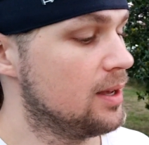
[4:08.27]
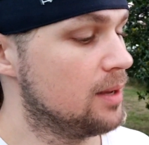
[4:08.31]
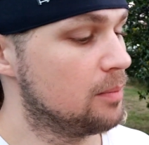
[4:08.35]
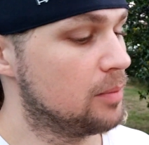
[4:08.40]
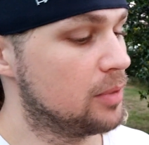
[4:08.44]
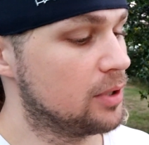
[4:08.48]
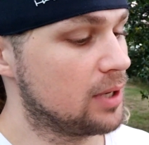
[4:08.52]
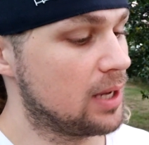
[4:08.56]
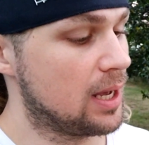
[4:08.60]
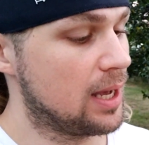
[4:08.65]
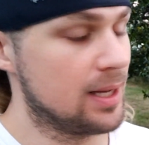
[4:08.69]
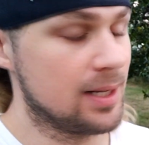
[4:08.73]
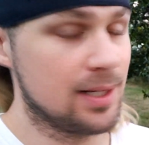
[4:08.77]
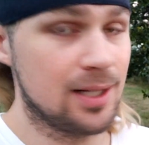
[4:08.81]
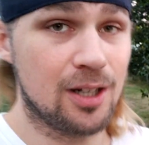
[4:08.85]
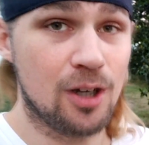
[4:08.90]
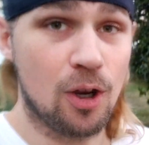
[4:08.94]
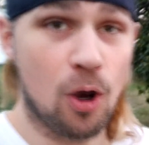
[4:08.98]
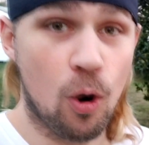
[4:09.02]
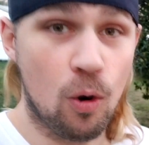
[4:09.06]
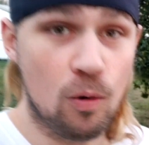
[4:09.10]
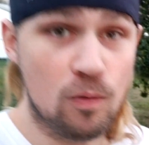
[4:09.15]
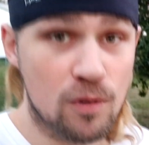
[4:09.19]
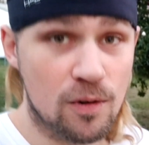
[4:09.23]
But I did
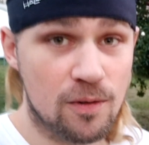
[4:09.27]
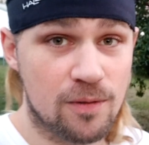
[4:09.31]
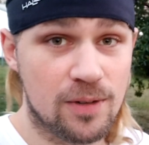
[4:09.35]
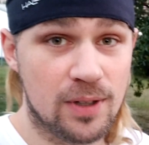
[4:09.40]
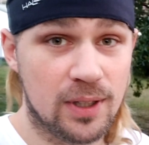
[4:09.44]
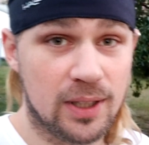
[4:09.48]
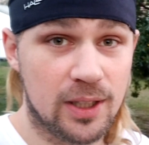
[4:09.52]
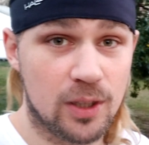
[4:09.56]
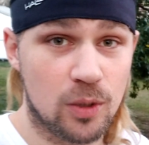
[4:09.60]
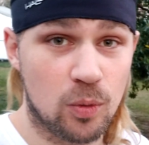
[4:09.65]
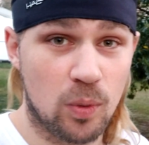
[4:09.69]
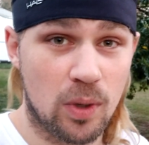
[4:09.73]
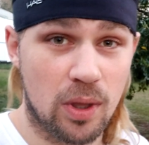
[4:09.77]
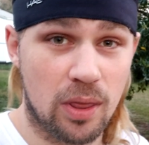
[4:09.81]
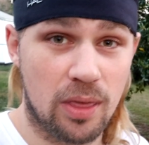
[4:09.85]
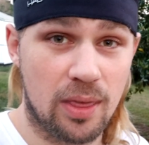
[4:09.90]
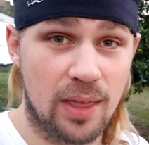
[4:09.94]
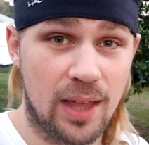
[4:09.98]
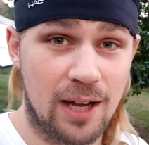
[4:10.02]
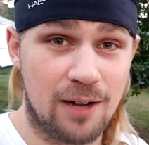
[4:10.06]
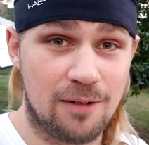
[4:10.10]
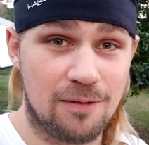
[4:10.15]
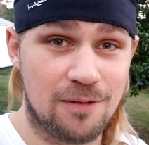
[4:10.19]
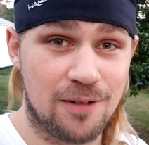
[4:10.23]
overfill it with
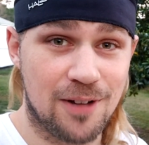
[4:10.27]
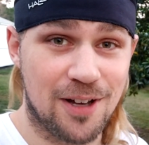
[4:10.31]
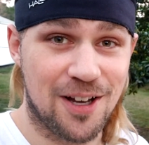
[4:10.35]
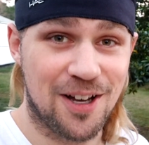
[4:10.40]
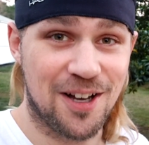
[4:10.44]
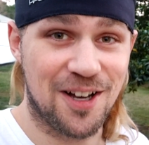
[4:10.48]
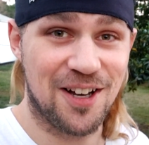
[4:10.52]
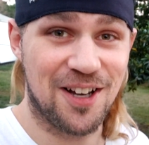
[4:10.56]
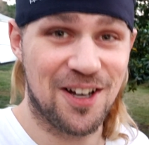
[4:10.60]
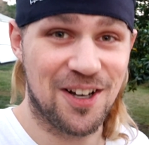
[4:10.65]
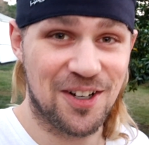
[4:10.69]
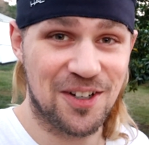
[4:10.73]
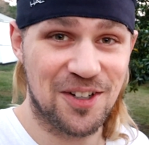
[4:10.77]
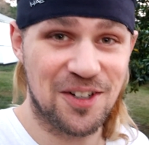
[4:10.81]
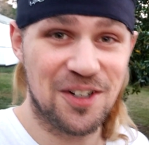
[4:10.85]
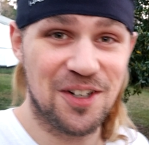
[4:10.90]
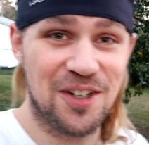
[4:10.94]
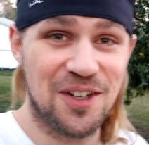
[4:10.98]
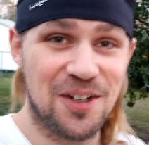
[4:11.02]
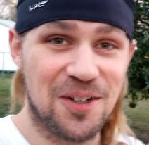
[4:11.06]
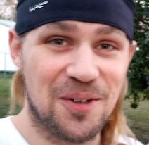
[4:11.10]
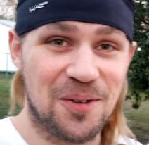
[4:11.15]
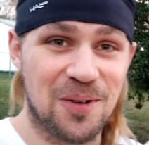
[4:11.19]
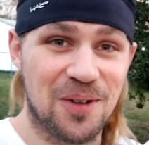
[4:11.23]
that uh,
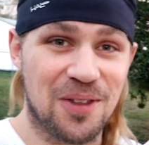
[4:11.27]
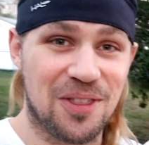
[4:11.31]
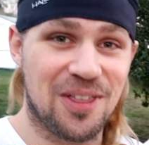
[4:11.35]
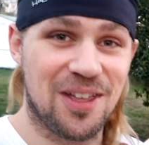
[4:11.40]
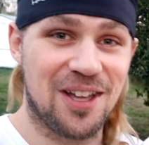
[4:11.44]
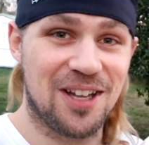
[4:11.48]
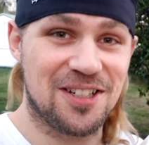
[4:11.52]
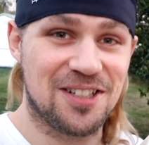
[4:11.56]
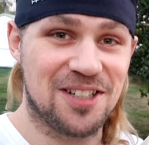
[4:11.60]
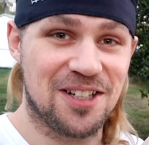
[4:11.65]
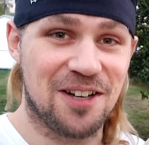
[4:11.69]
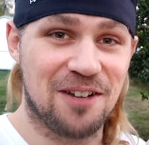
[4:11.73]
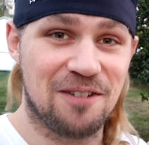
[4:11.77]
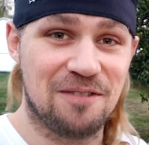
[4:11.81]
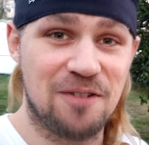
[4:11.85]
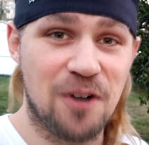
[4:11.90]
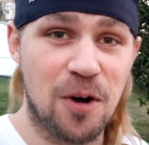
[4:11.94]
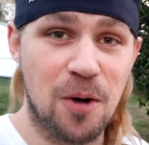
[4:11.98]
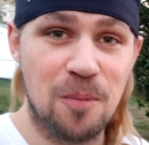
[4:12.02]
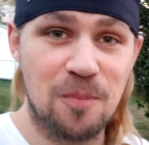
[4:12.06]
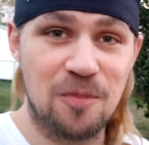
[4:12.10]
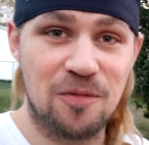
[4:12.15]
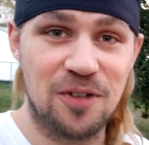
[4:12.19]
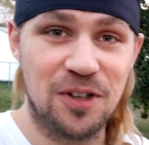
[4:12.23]
with that uh,
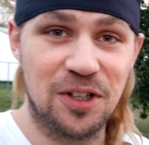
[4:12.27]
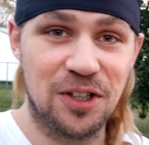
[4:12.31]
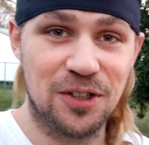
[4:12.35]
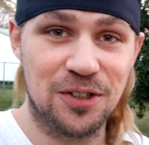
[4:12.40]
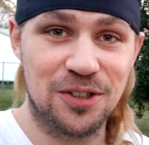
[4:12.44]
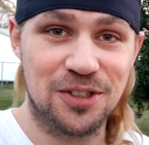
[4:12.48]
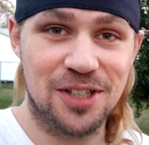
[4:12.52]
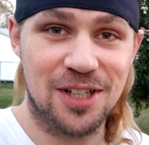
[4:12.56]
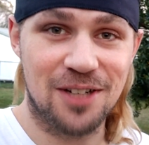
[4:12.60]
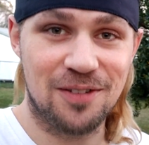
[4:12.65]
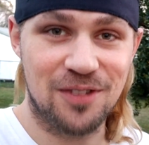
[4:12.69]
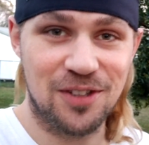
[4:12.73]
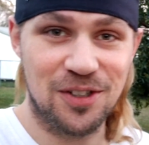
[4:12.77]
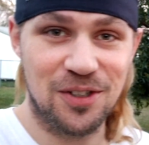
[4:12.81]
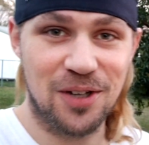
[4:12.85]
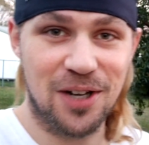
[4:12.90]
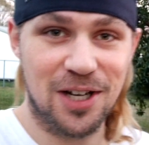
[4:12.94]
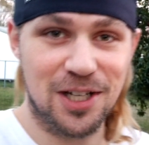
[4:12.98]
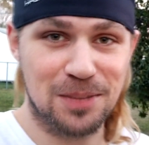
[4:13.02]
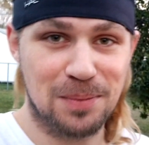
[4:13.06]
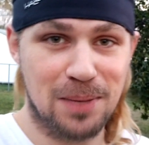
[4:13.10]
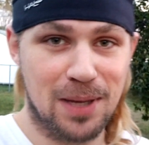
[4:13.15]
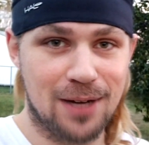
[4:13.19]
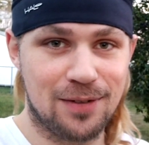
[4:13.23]
foam filler stuff that you
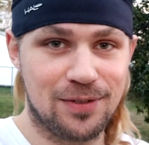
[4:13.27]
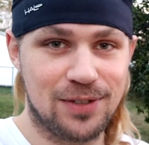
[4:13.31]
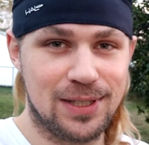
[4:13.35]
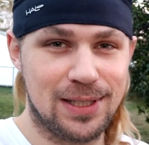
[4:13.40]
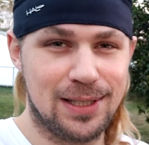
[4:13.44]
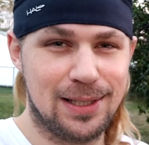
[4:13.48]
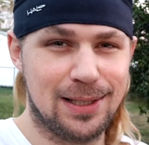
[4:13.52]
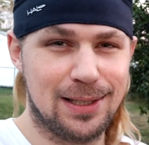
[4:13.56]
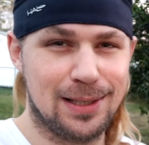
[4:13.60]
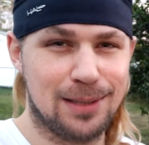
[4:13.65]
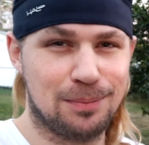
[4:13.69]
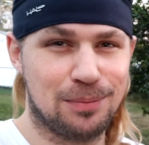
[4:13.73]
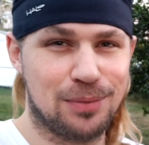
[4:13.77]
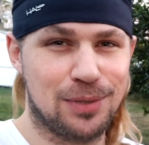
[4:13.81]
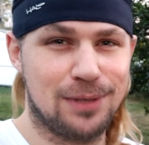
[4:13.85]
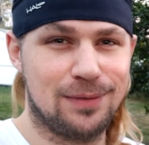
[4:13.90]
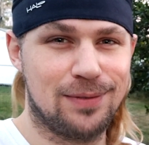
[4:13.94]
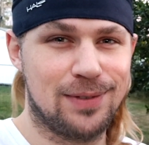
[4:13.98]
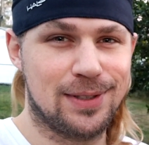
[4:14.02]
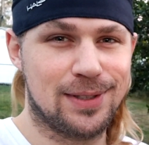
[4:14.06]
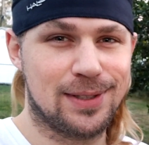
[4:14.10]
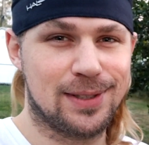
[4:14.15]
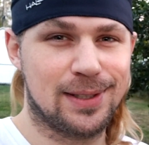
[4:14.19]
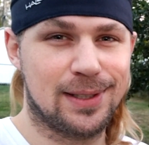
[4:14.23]
guys might have seen in the
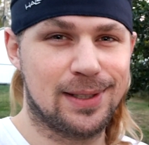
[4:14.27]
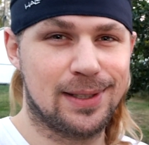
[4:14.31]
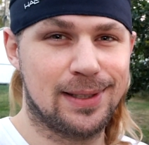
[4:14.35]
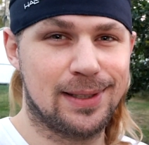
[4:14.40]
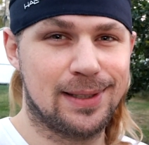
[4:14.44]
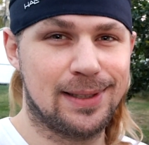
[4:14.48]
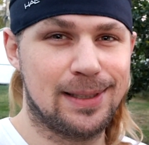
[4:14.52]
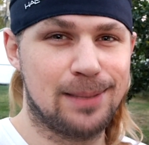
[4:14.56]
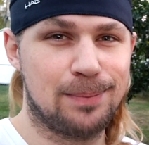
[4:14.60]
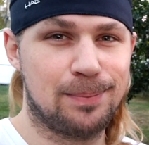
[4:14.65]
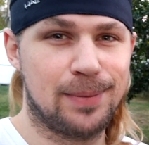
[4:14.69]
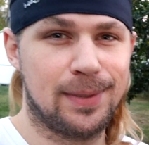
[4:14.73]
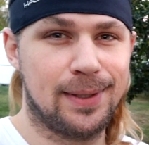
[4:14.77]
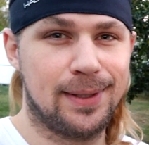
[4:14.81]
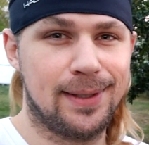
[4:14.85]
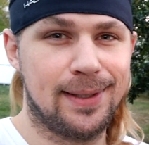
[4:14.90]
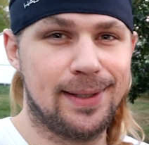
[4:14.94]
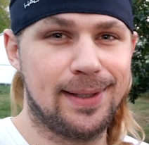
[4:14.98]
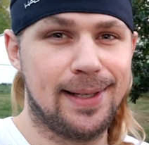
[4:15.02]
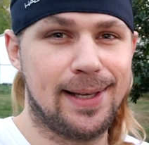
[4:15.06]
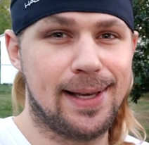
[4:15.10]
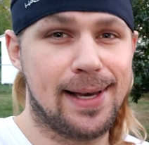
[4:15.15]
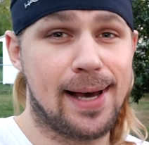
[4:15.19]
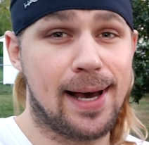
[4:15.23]
previous clip, and
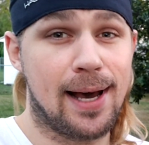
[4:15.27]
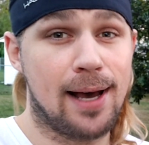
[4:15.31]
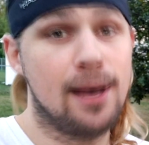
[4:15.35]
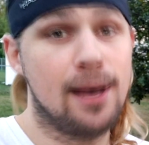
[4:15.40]
yeah,